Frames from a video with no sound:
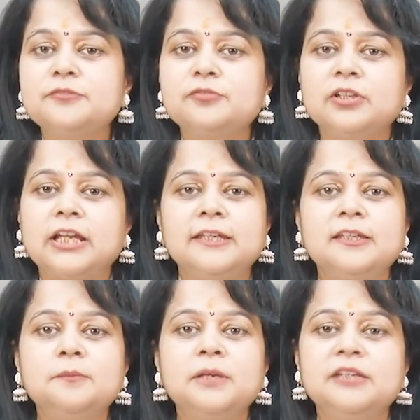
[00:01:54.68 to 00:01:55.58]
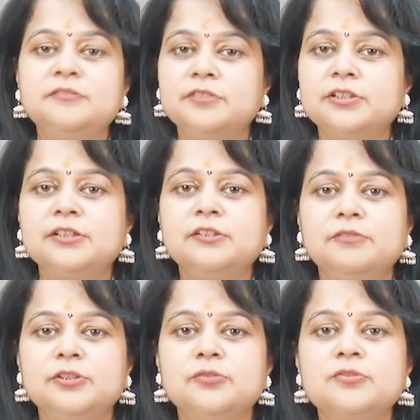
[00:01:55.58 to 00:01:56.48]
if you are liking my infertility
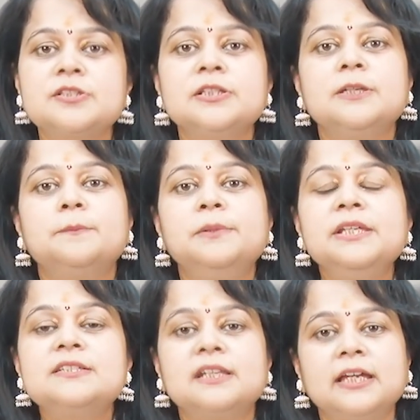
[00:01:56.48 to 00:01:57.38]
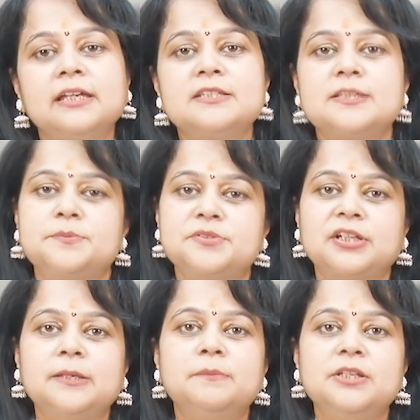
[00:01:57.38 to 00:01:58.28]
videos, please like and
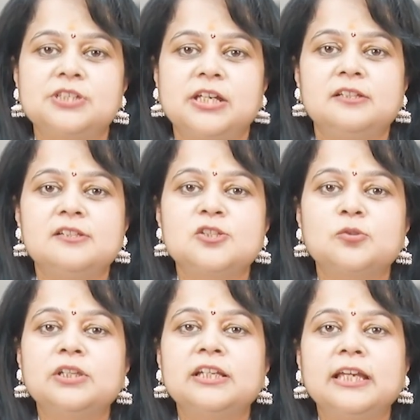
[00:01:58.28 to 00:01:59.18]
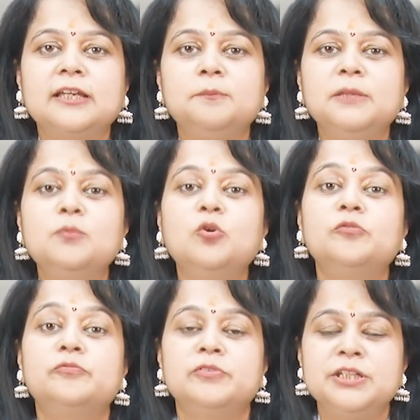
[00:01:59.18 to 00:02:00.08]
subscribe my channel so that I can make more
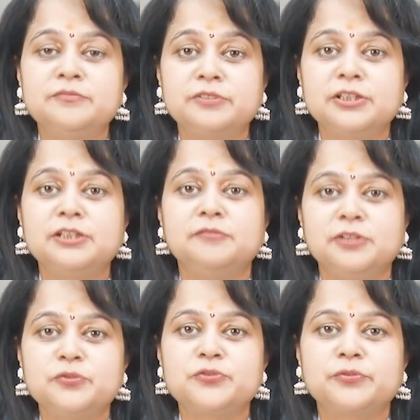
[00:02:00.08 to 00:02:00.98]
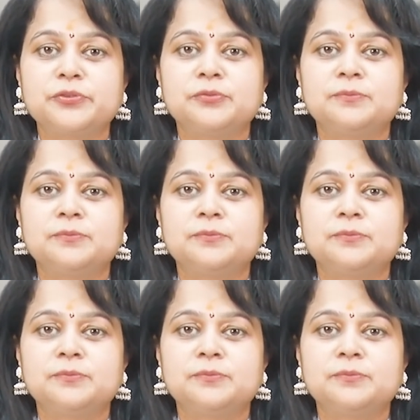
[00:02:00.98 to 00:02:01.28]
infertility videos for you.